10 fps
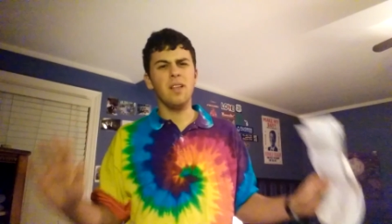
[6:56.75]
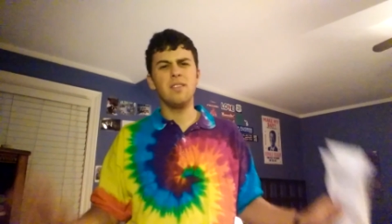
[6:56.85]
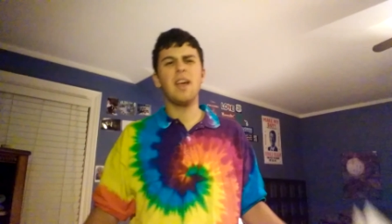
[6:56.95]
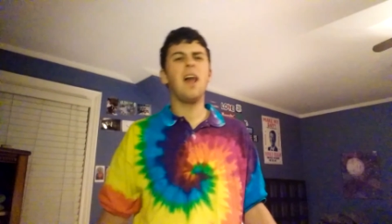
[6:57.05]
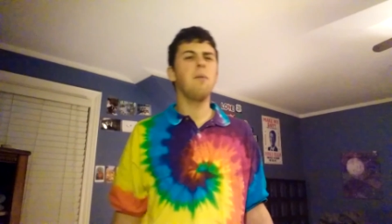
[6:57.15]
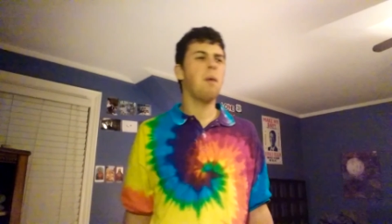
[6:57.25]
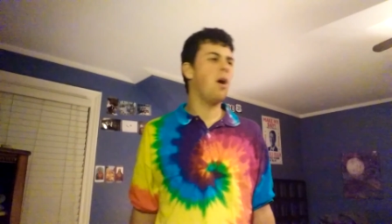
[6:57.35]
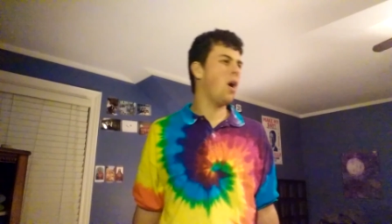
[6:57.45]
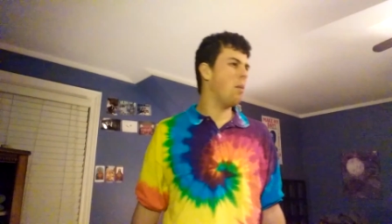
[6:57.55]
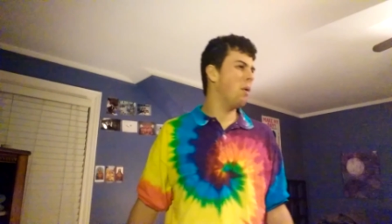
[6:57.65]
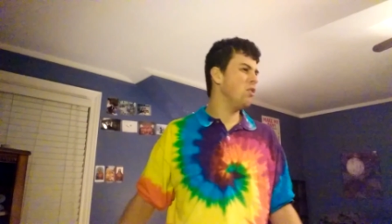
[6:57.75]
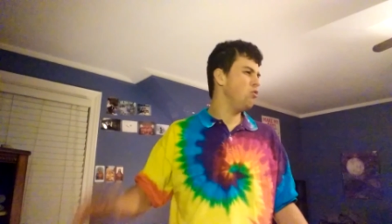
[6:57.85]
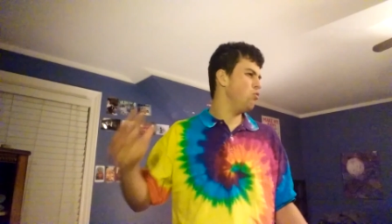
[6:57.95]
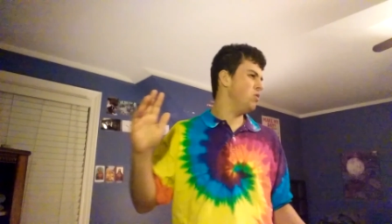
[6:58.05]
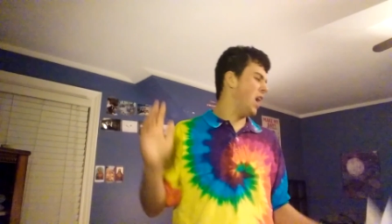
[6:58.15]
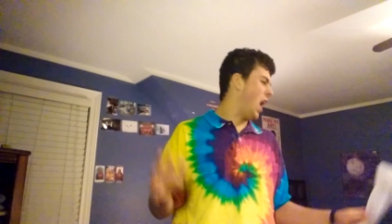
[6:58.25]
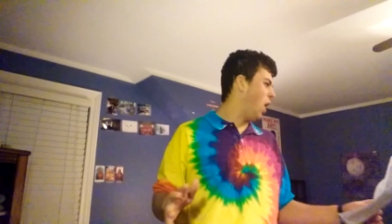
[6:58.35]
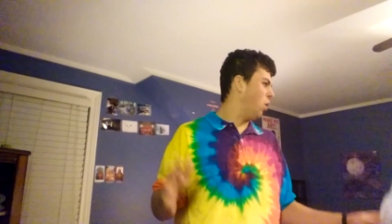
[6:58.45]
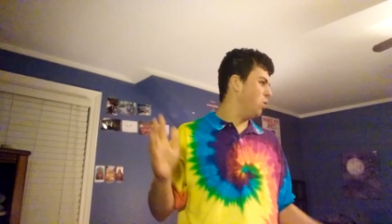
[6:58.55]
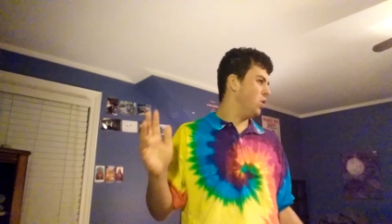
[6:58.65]
It's not about how much you
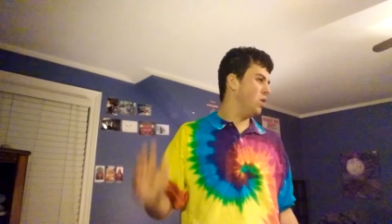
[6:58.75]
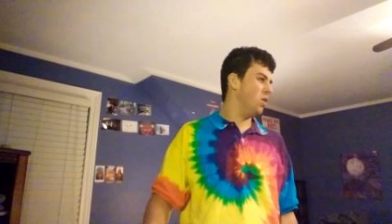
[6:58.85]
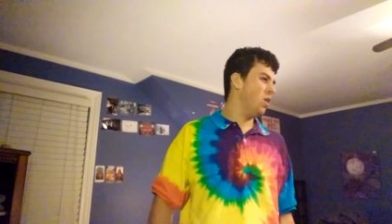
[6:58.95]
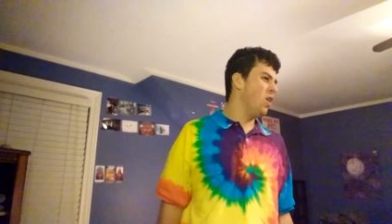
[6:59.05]
yell or you know.